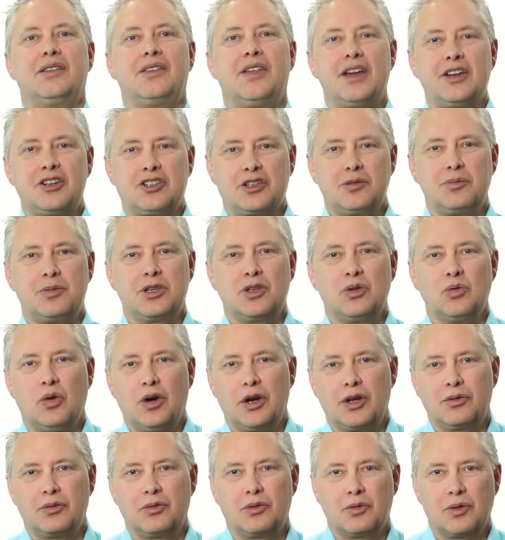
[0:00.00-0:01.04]
They should be the
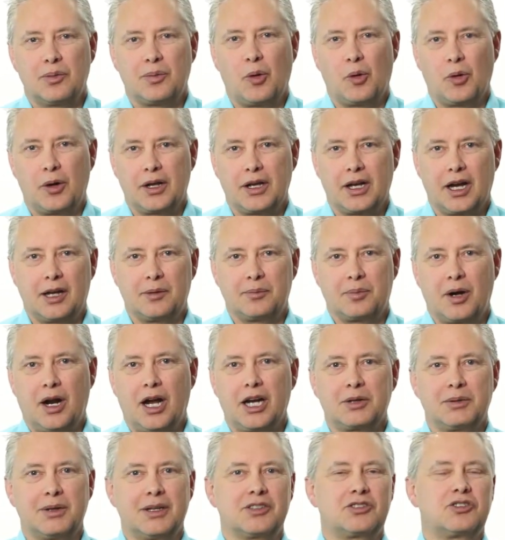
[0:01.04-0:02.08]
one reporting on
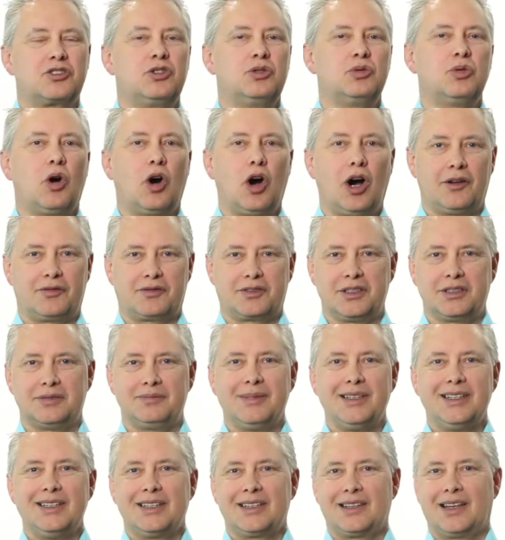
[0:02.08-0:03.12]
progress. Too often,
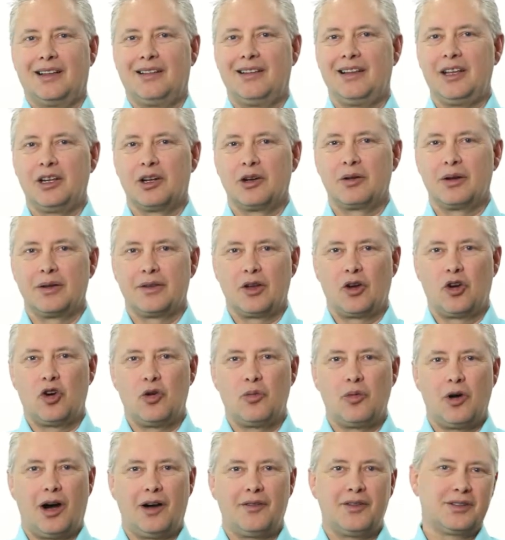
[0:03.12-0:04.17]
the leader in the
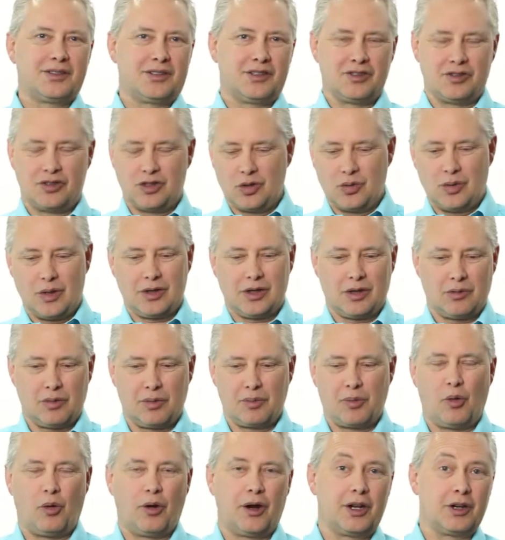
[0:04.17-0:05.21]
home office is doing the
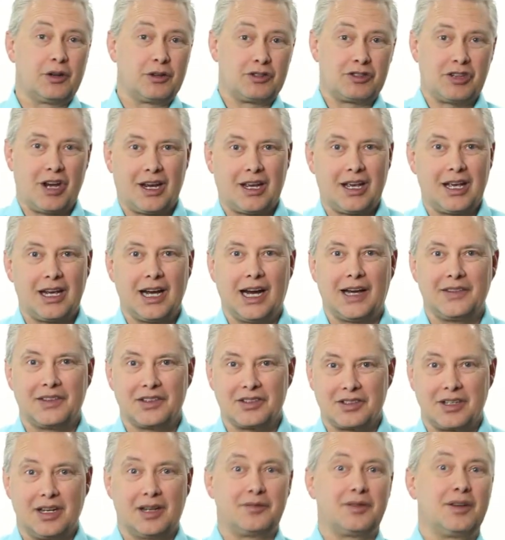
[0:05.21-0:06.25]
reporting or checking on
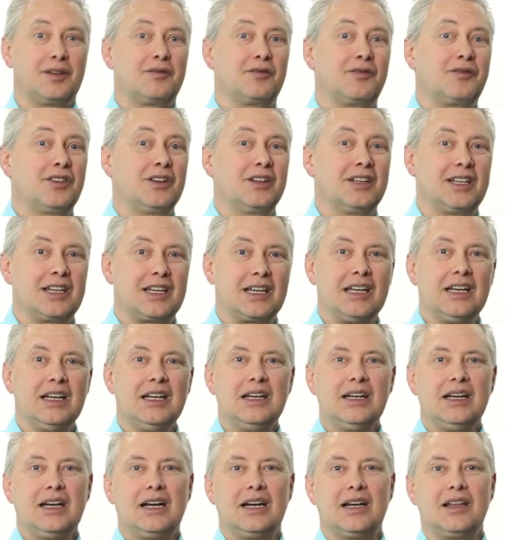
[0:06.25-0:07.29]
the stuff and filling
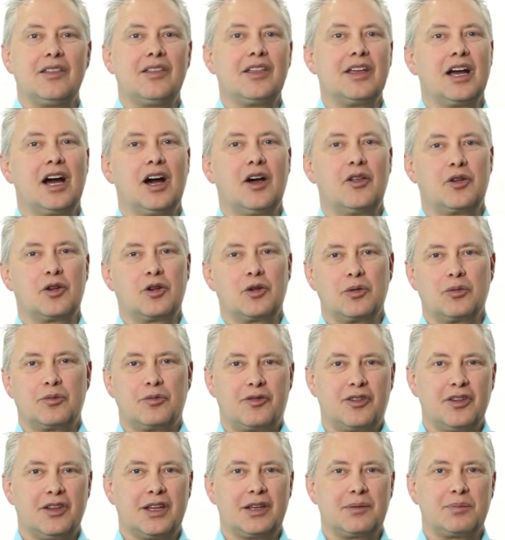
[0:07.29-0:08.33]
uh, the other,
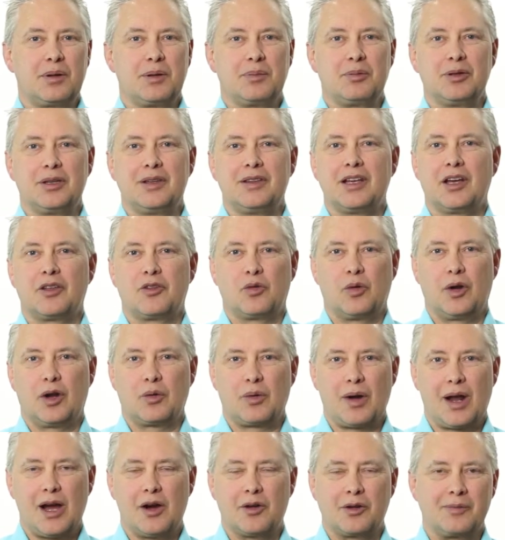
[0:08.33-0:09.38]
filling people in the other way
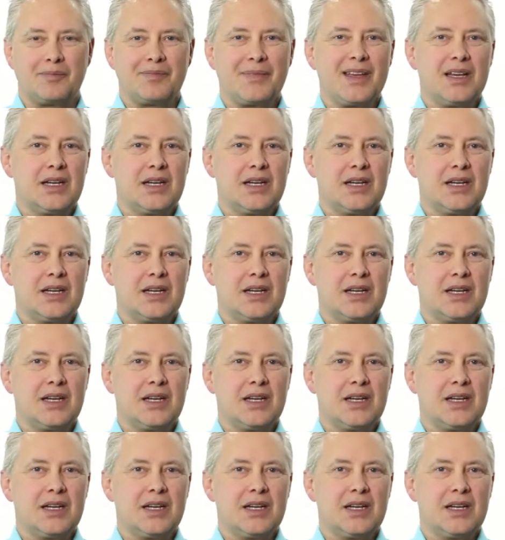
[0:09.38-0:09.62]
around.